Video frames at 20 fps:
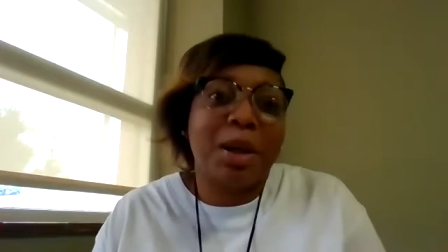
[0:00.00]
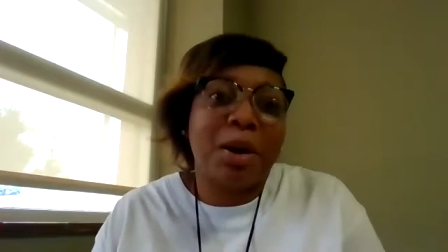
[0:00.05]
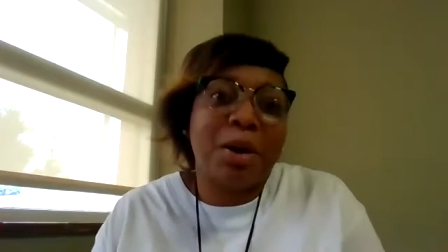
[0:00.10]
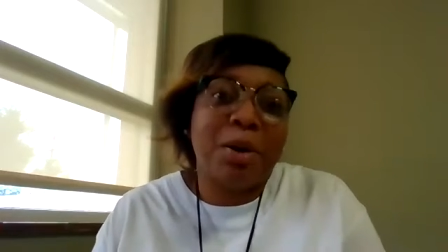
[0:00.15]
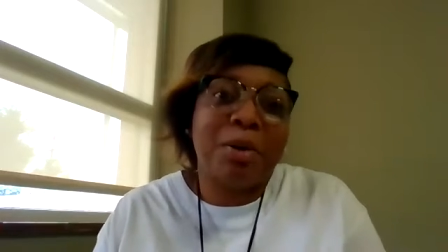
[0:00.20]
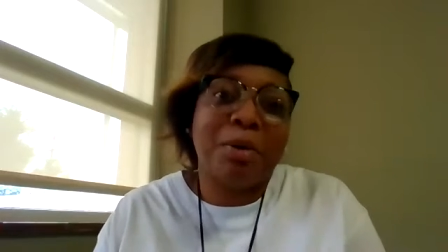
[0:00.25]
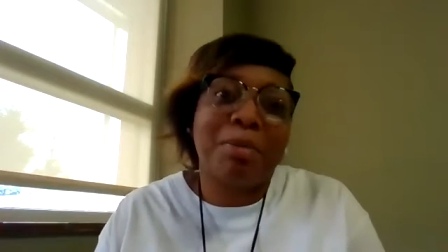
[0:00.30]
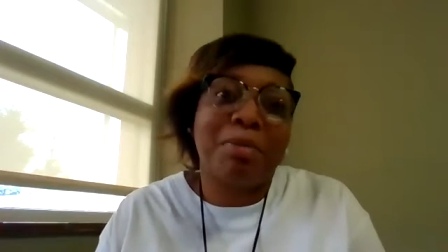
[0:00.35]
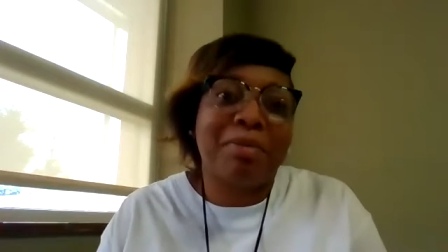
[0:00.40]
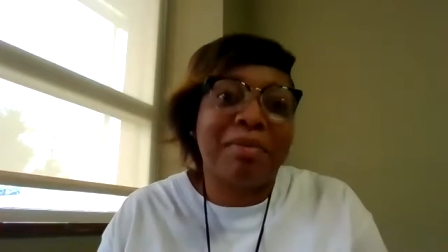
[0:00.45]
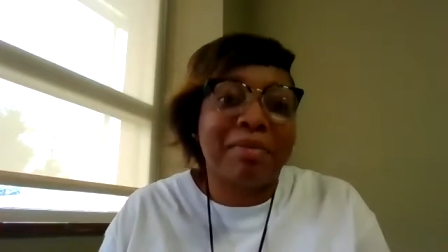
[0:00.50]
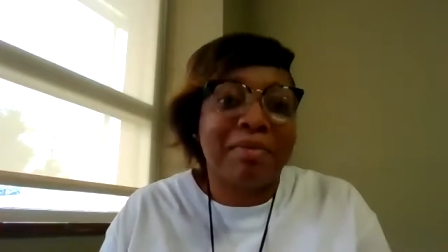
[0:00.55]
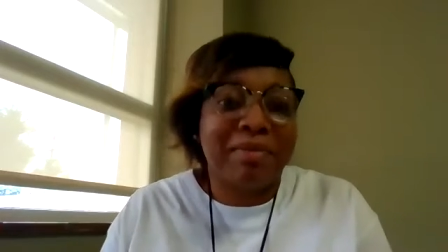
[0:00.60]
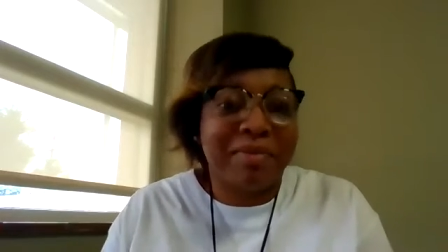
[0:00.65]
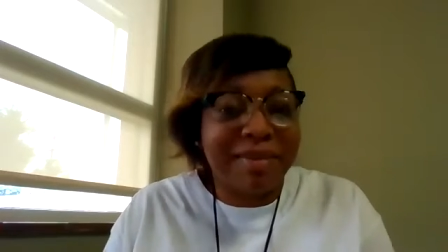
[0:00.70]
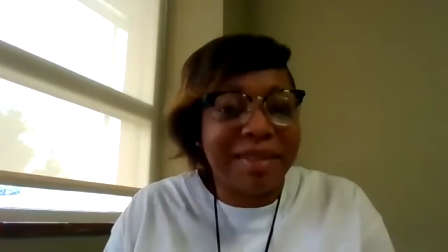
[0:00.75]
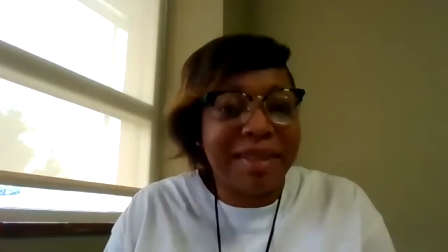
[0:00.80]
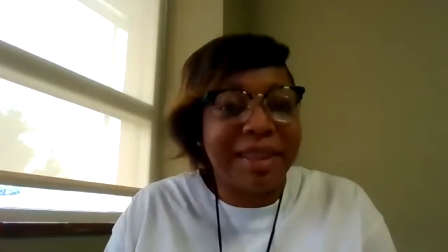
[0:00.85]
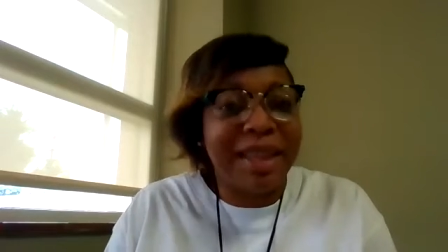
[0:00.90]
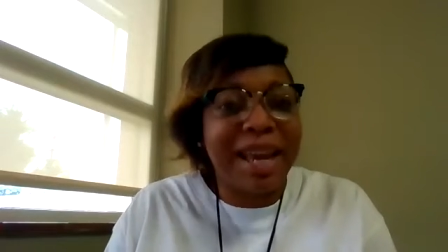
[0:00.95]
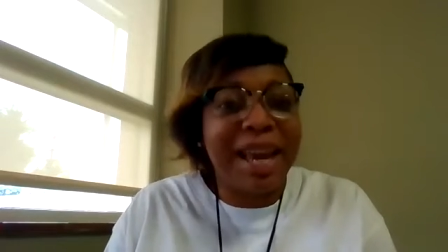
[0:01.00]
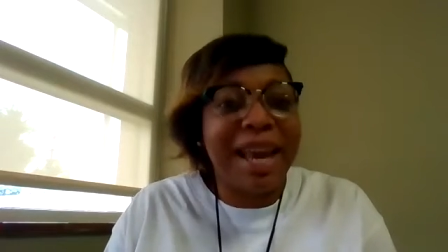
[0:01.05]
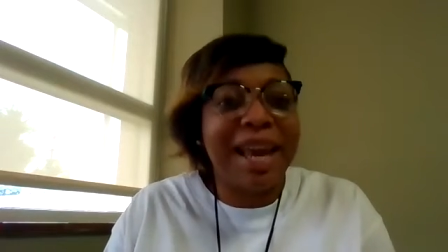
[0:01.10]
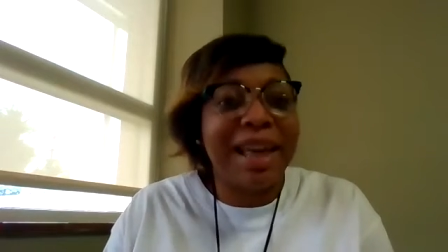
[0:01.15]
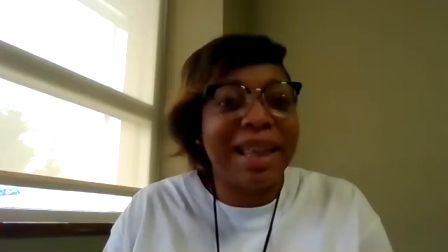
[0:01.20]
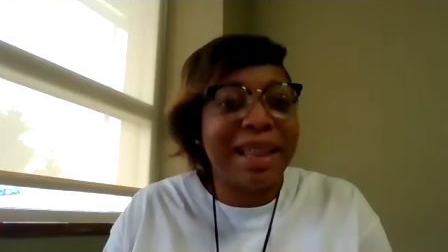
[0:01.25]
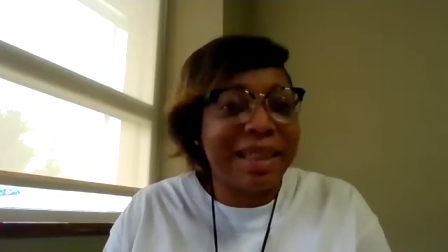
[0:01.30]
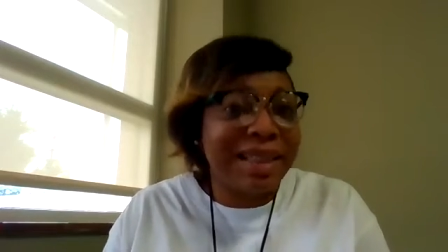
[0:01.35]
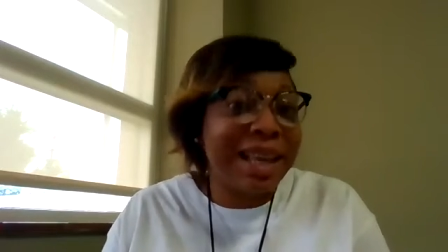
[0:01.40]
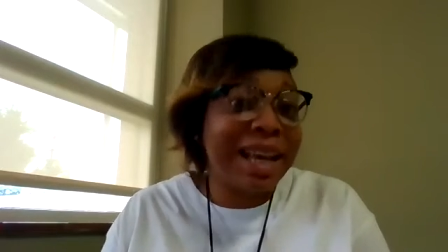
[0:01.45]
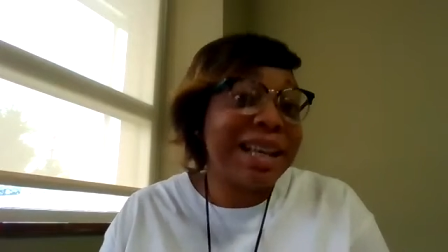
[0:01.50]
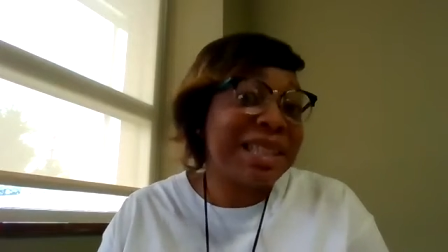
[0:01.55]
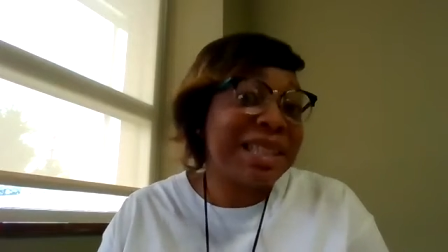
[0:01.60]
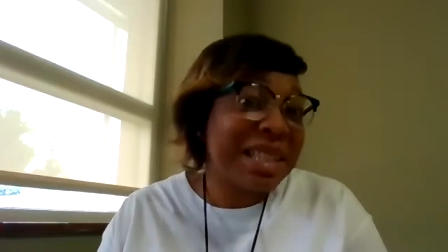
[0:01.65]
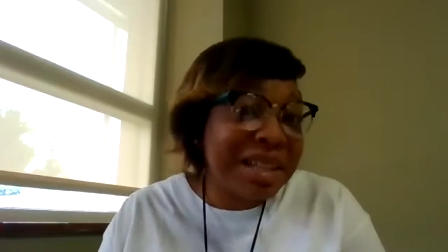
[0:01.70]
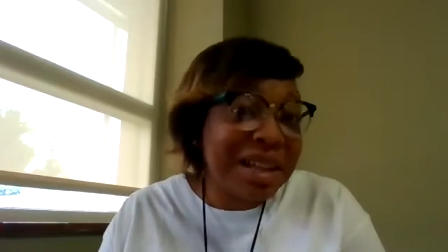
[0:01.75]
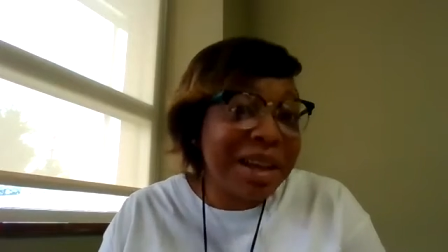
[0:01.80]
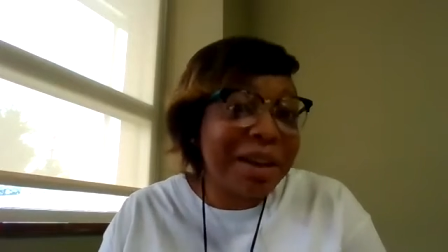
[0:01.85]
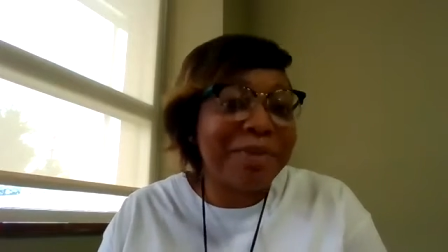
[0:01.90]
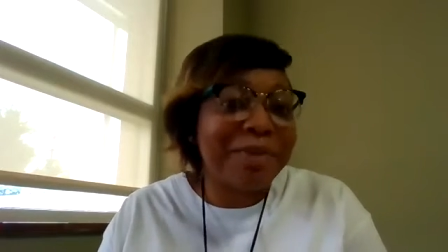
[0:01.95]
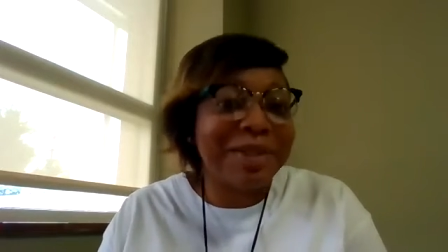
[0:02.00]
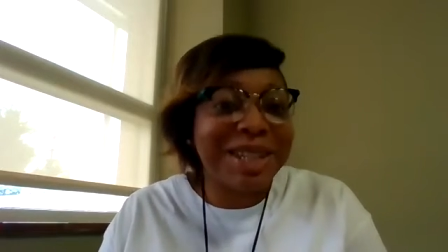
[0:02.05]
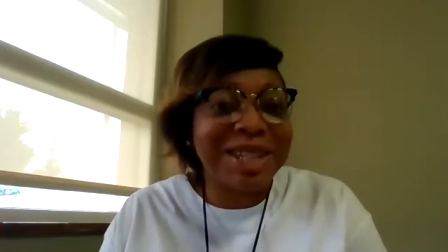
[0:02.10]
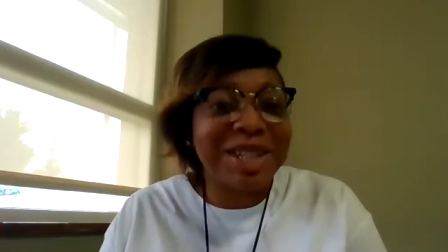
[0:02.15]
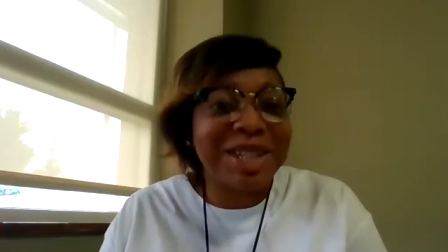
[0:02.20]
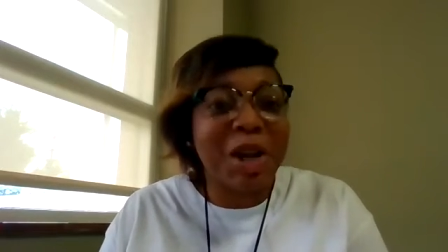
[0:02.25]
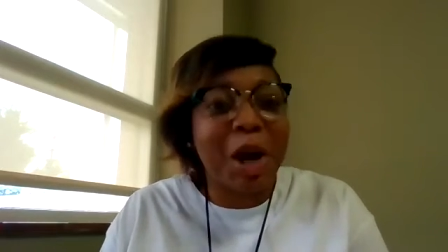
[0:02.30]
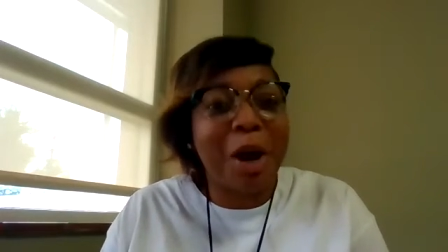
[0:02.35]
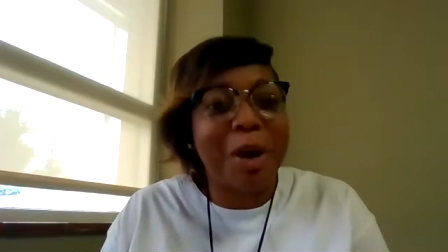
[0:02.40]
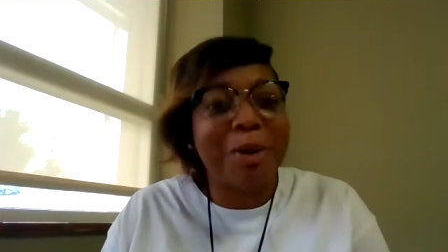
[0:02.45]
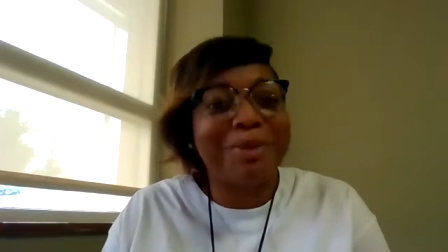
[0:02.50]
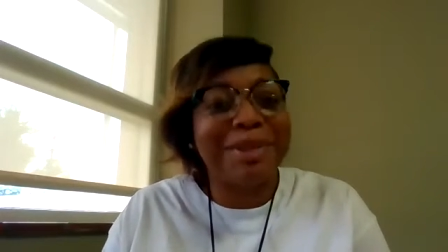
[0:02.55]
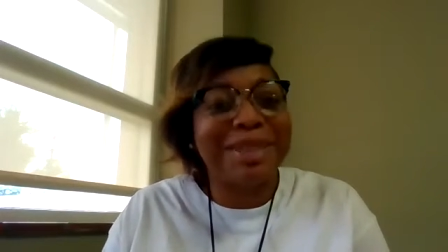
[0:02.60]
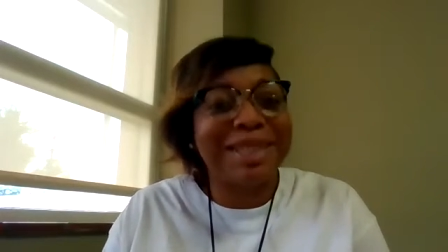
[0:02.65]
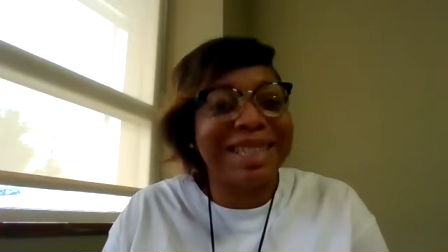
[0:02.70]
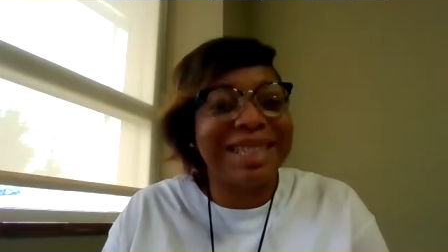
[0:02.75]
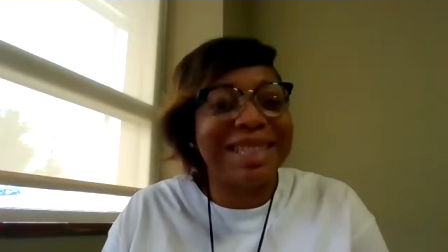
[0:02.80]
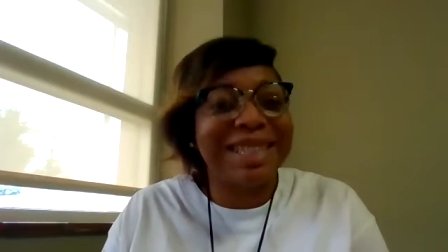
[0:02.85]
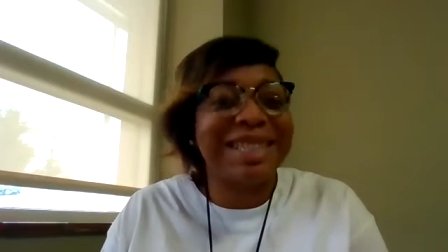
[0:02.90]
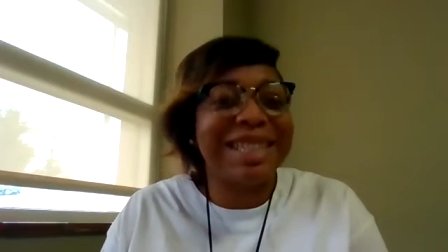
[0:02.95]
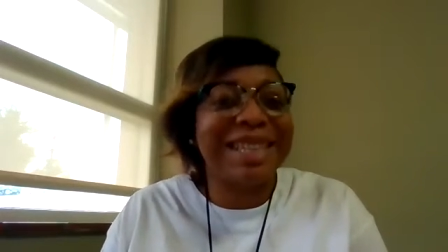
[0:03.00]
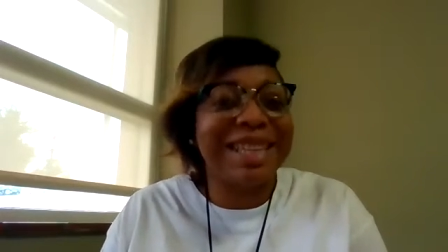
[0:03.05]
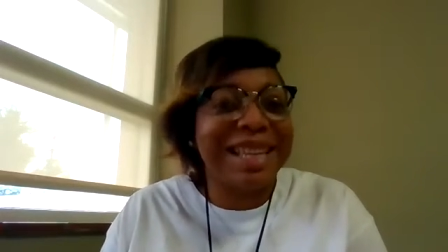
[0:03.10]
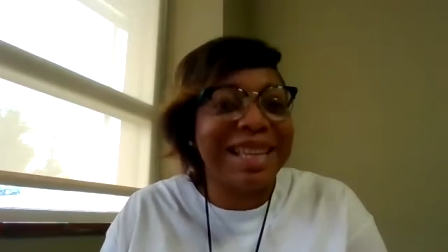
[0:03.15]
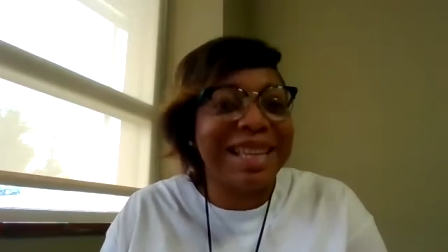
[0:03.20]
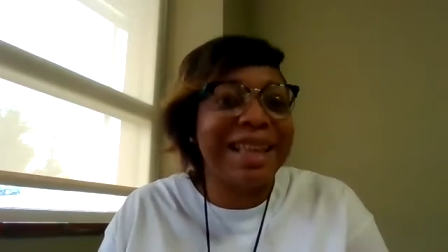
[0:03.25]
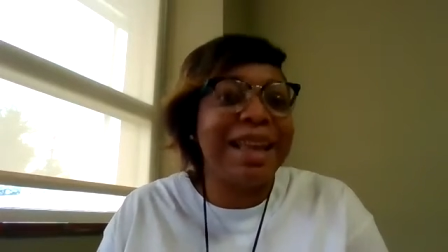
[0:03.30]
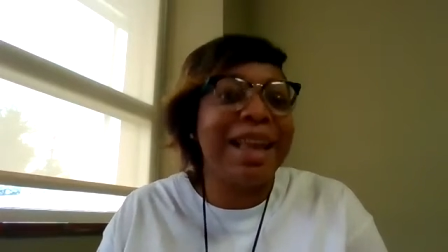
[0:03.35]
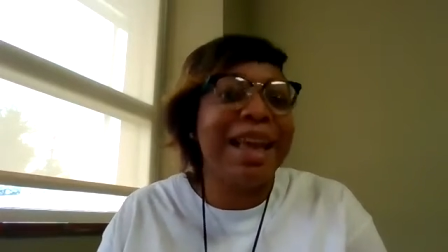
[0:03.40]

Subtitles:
So that's the definition of homelessness, and